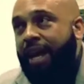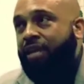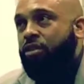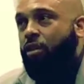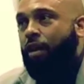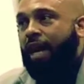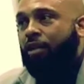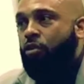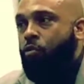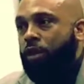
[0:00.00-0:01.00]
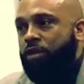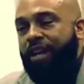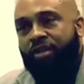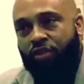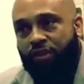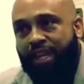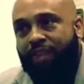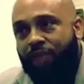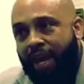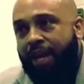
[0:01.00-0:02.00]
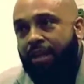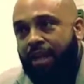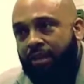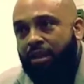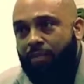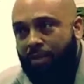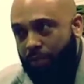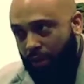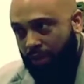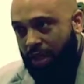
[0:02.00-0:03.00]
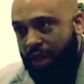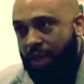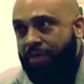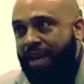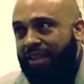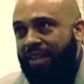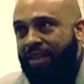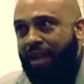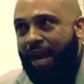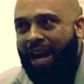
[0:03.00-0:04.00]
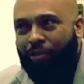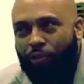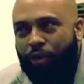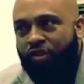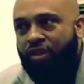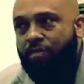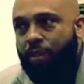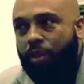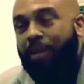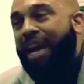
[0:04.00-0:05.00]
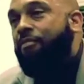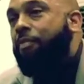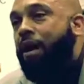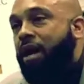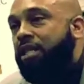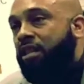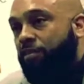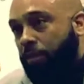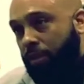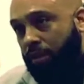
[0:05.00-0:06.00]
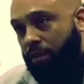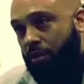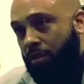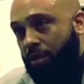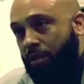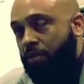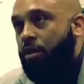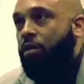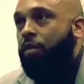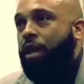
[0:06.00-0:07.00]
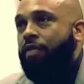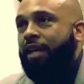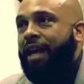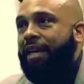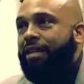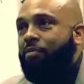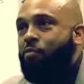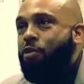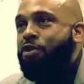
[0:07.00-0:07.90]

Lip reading: And so I do want to interject that into my books. Not saying that I have Christian books, but I have positive books. So the kind that